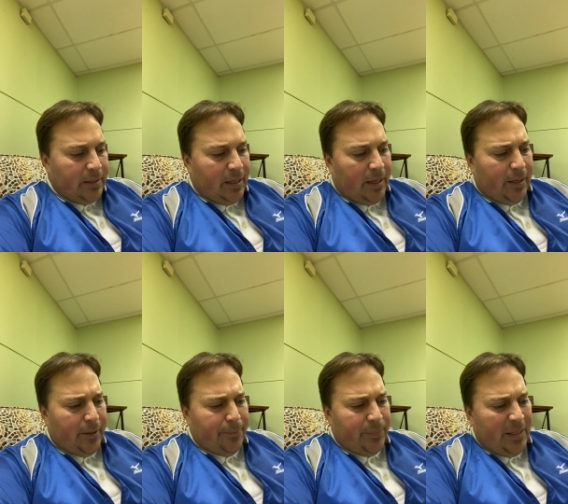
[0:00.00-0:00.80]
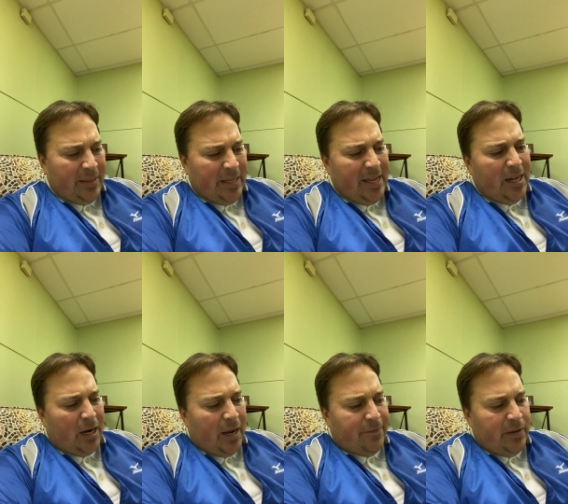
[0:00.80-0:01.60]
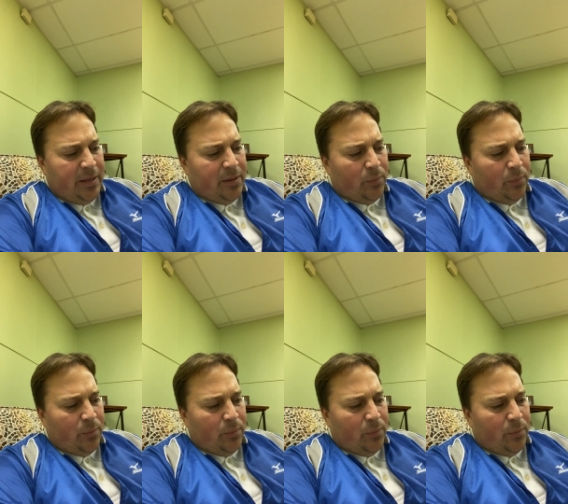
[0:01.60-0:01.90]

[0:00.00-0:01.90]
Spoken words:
In the NIV,